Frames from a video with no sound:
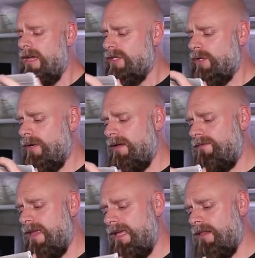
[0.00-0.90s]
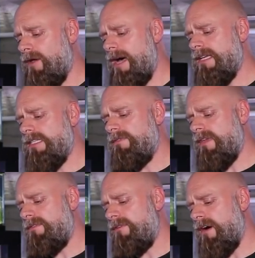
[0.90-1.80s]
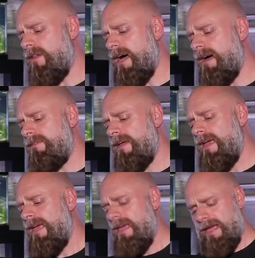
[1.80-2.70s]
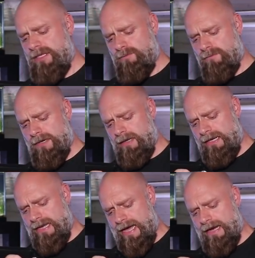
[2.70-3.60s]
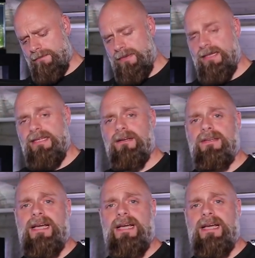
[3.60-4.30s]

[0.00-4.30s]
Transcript: So if they get lost, if they fall off, it's really not a big deal.